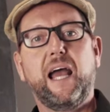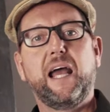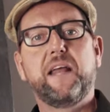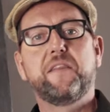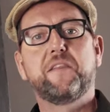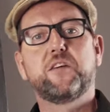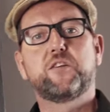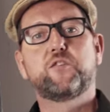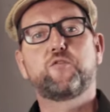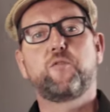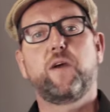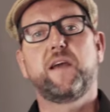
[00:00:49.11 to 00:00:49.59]

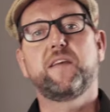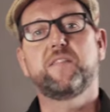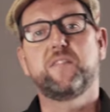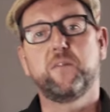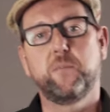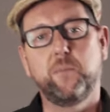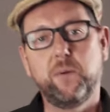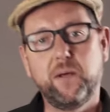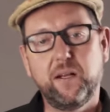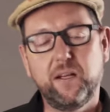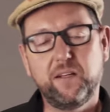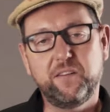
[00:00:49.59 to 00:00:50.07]
and the
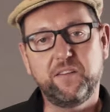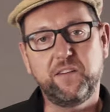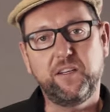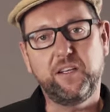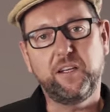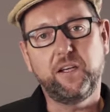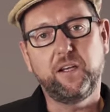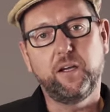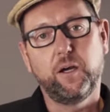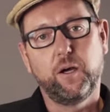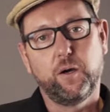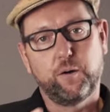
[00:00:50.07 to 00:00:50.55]

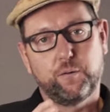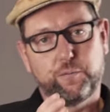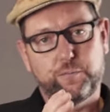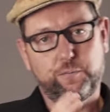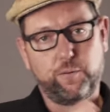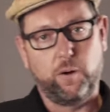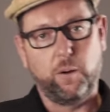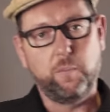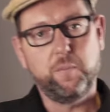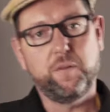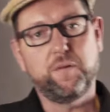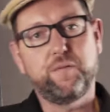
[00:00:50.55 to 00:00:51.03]
traceability
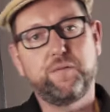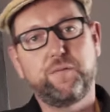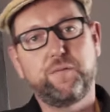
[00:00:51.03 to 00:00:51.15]
from the